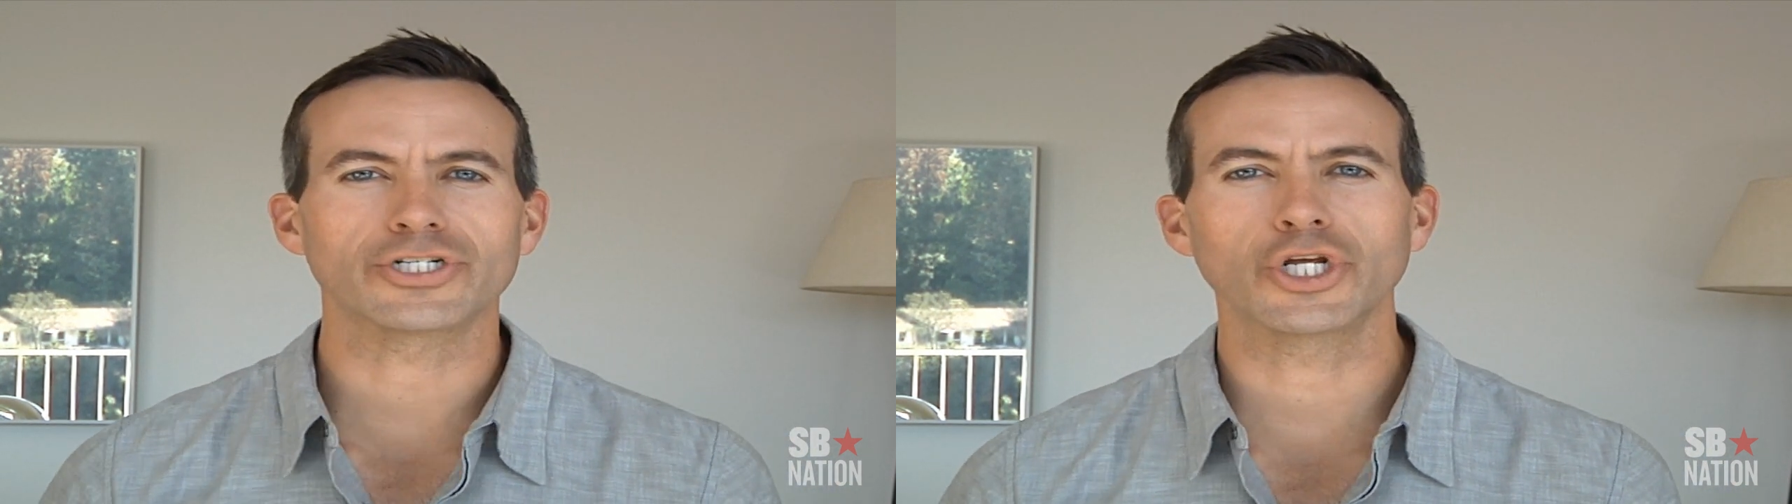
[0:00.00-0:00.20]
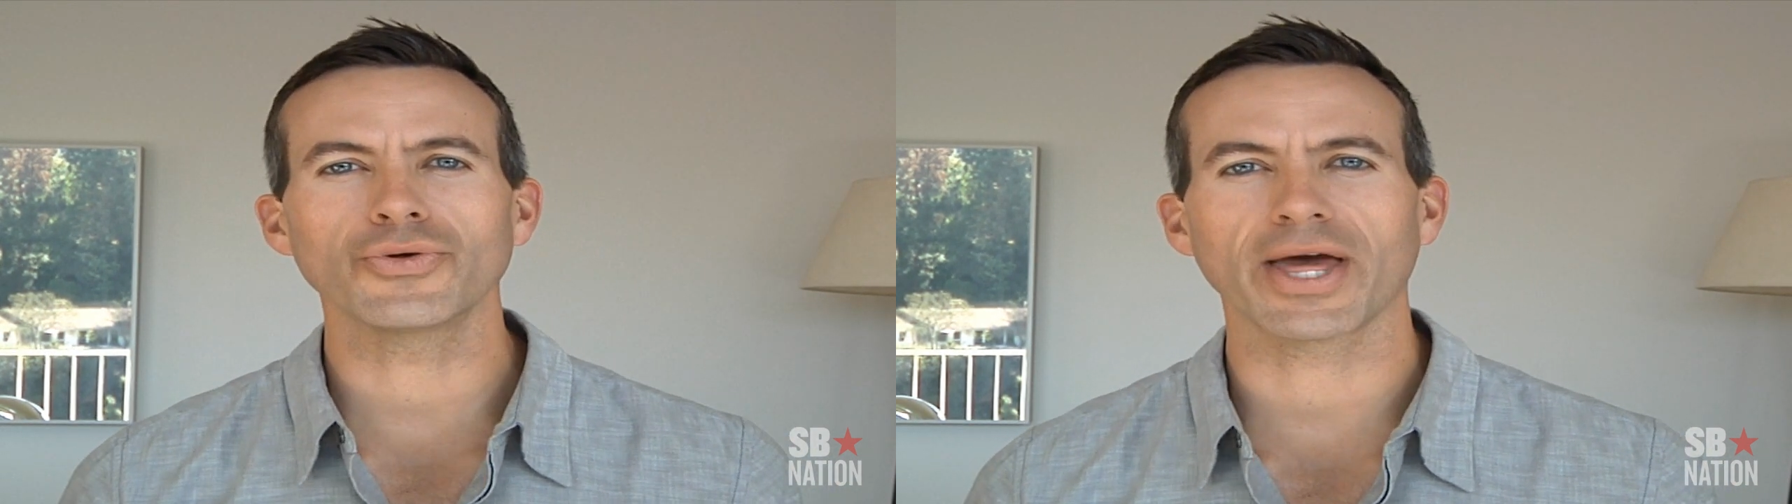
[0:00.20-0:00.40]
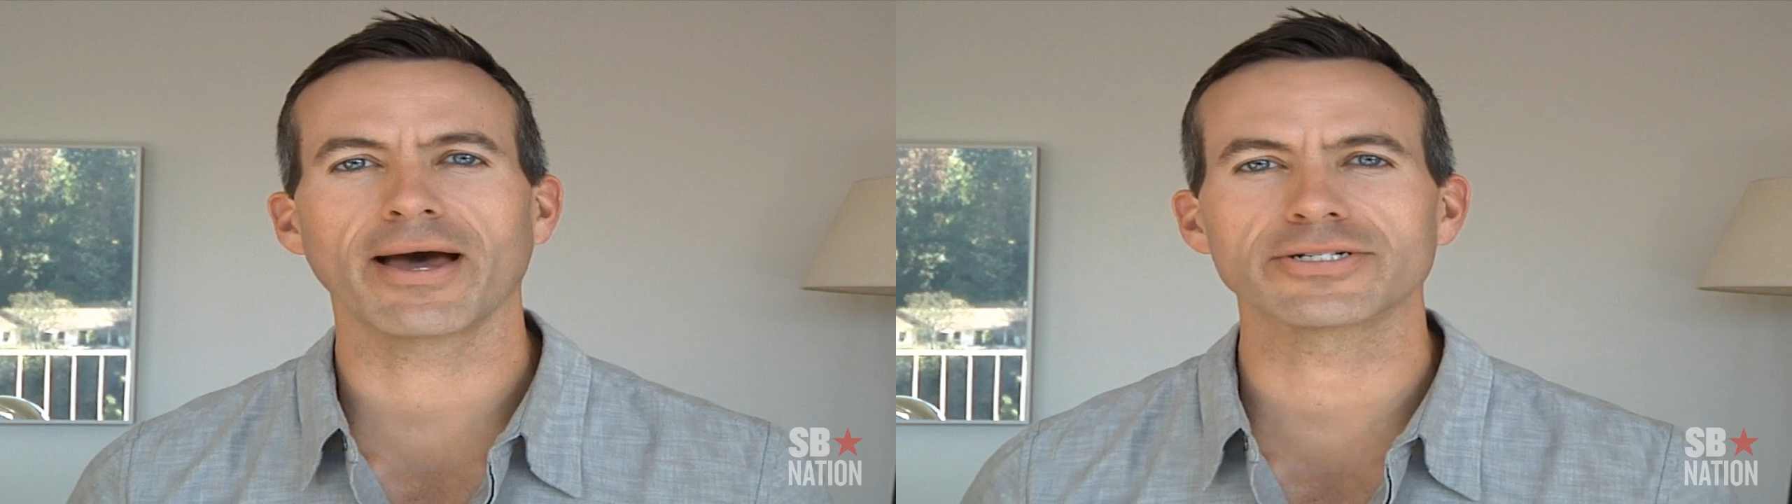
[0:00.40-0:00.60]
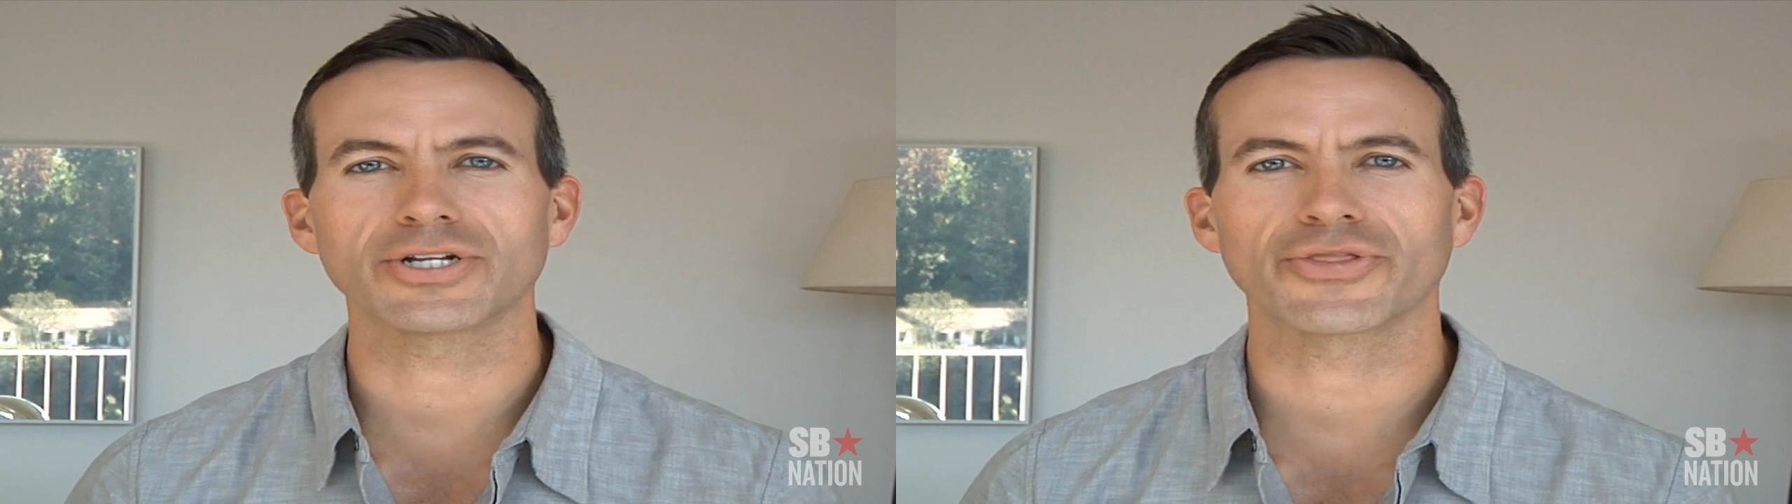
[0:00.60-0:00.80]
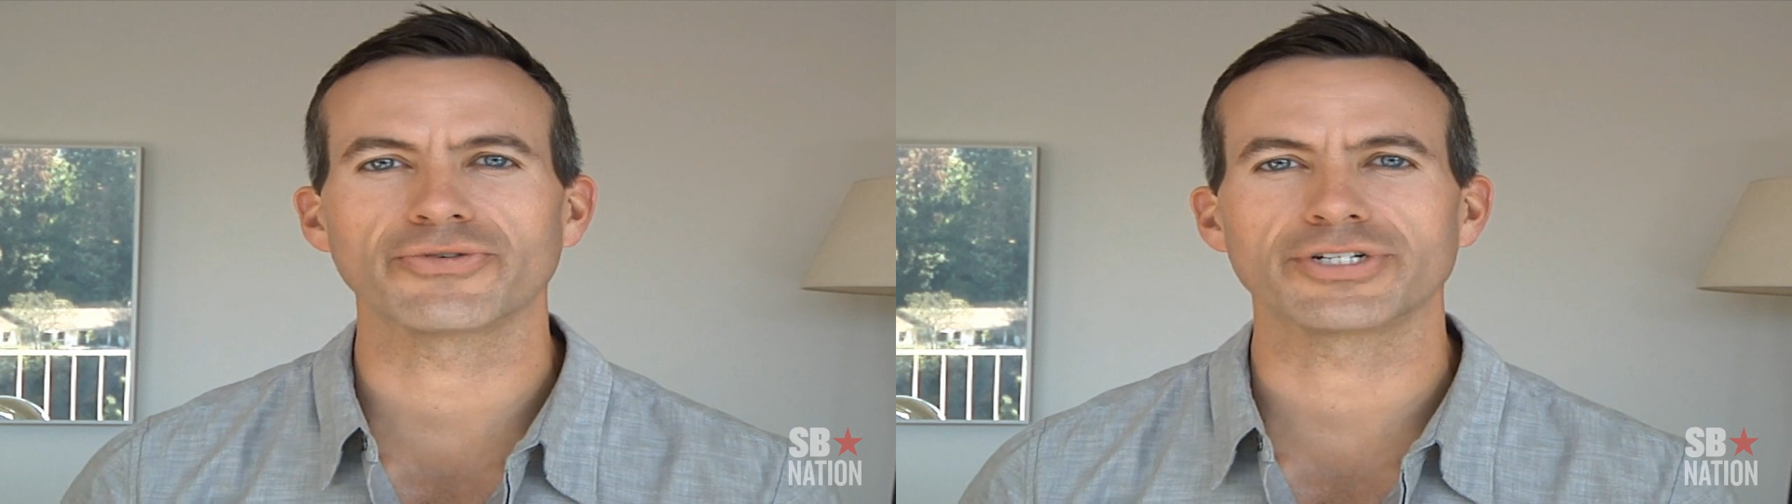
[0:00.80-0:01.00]

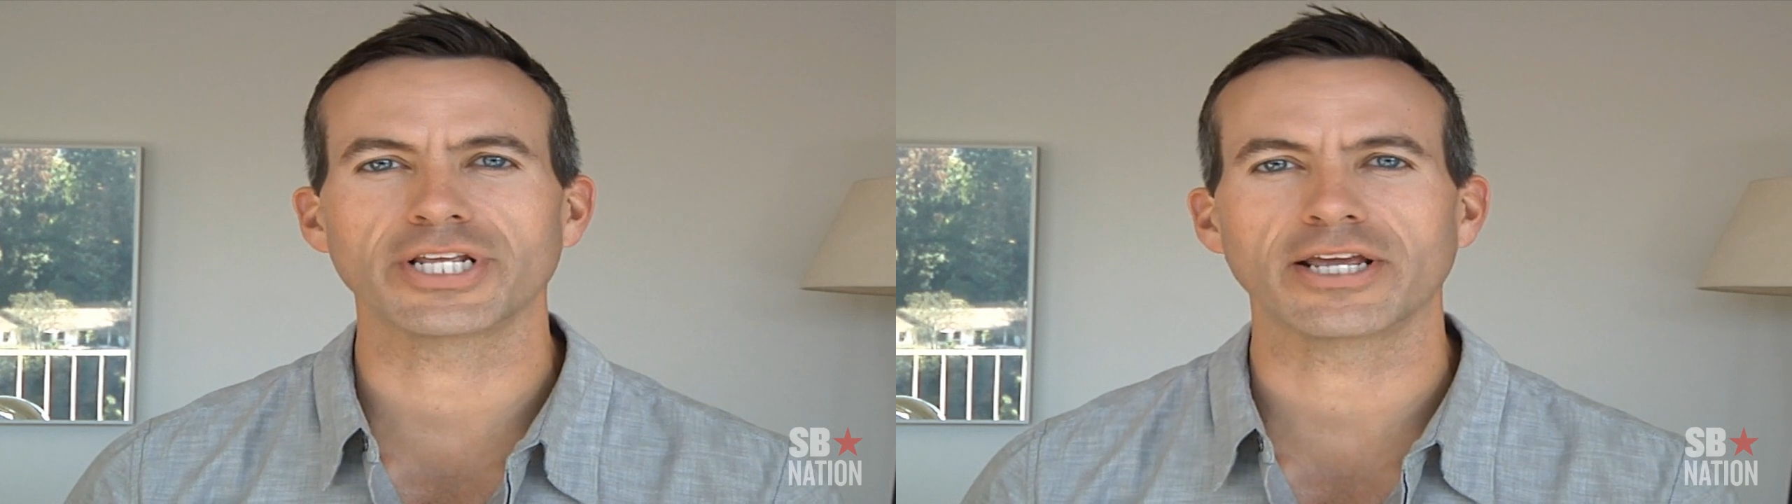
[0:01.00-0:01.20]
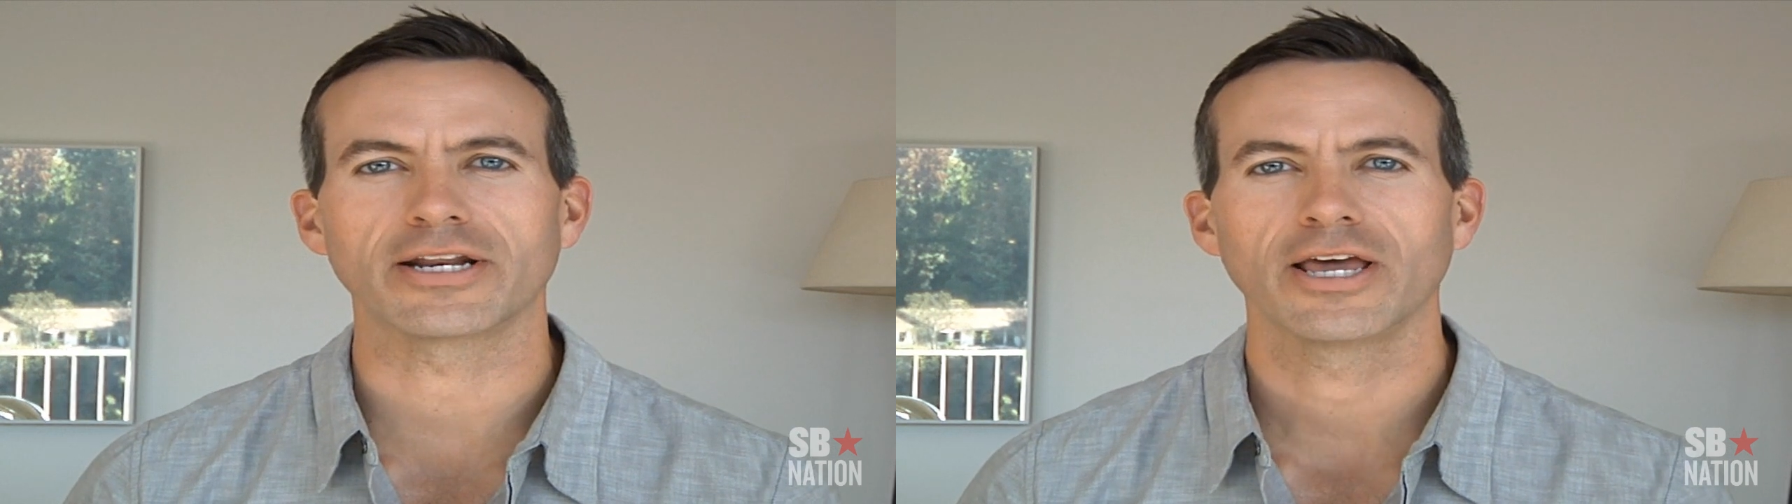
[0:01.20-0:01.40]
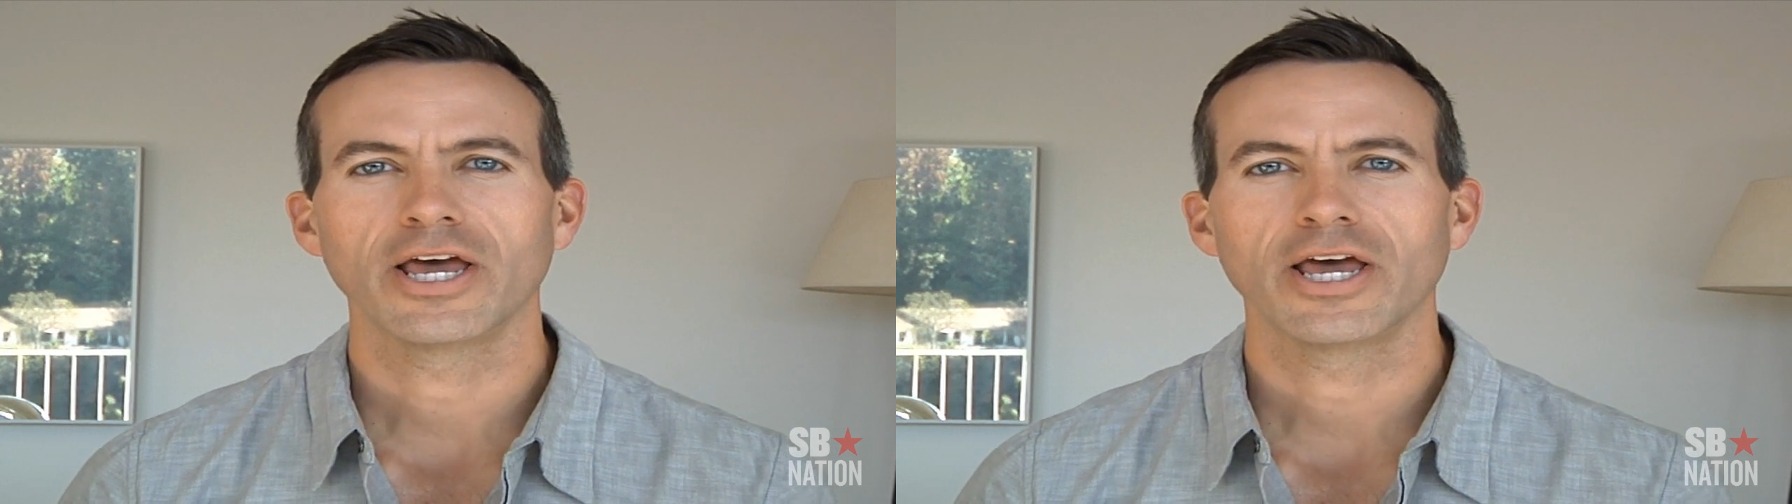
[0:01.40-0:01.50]
2013.